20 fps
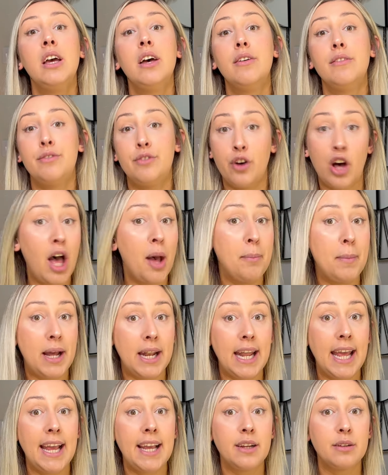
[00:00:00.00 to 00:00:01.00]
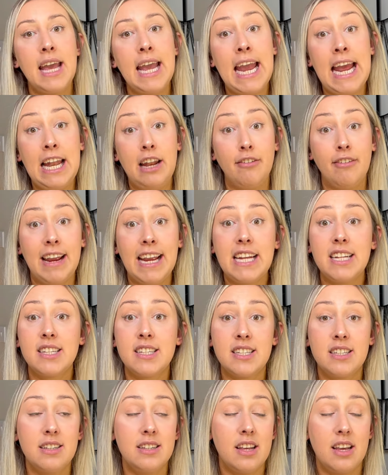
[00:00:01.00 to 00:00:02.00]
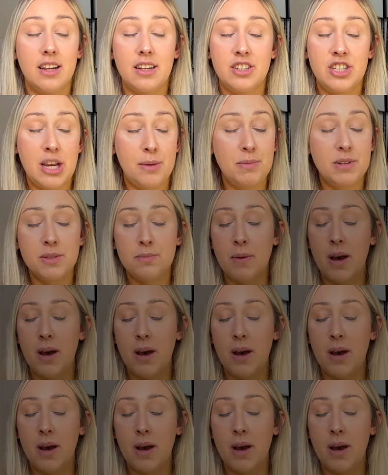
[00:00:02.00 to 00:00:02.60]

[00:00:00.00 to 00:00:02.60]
for her money. Hillary, Jemma's